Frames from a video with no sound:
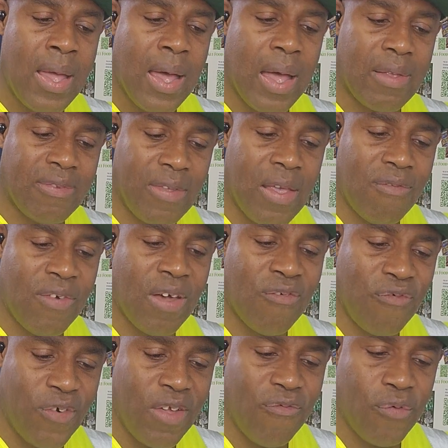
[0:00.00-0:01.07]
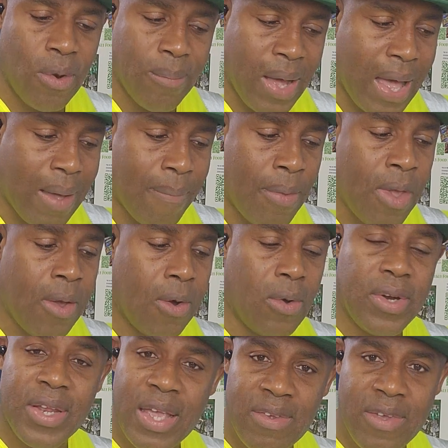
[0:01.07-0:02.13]
are safe and free from harm
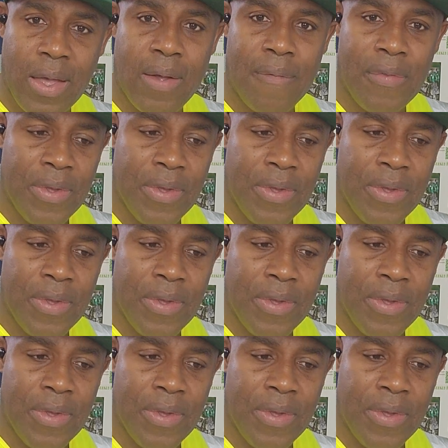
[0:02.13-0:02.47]
or danger.